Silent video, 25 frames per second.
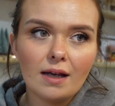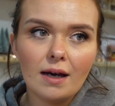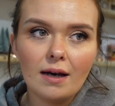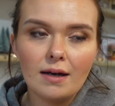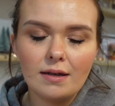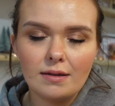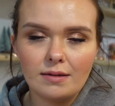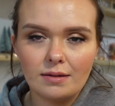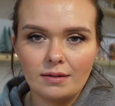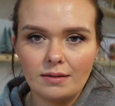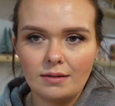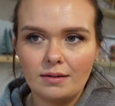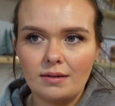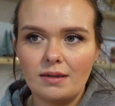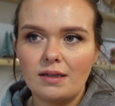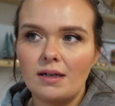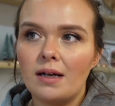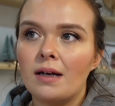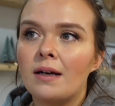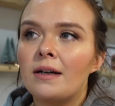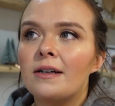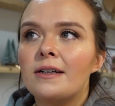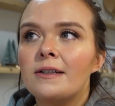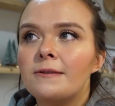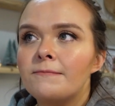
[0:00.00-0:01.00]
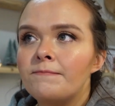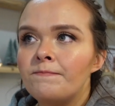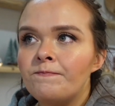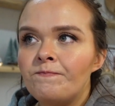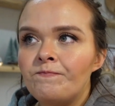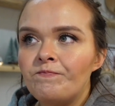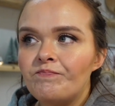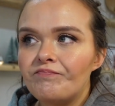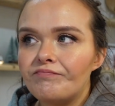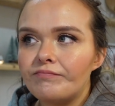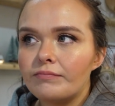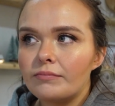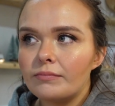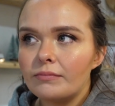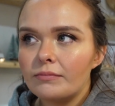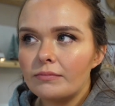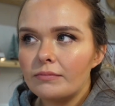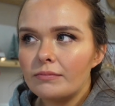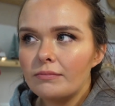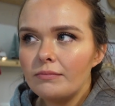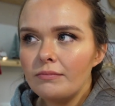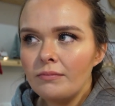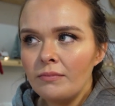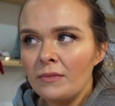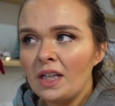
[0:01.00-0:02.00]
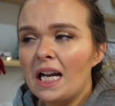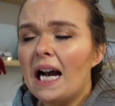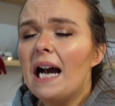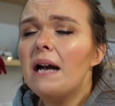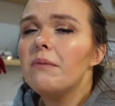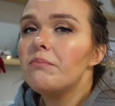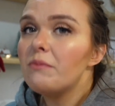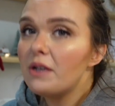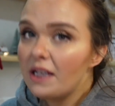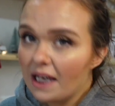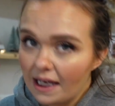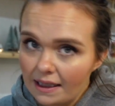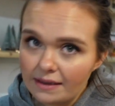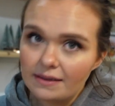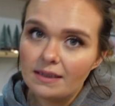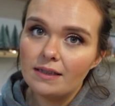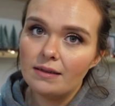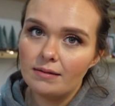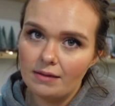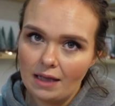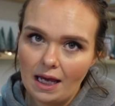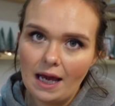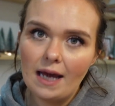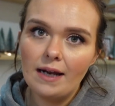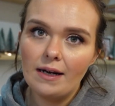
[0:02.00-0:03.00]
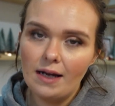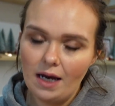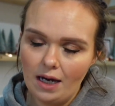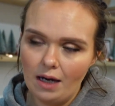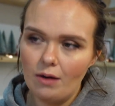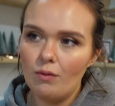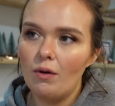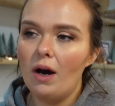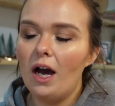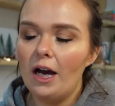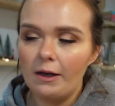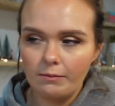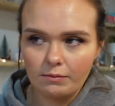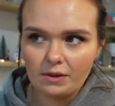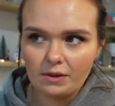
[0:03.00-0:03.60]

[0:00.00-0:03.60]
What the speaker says: and I'm getting there now.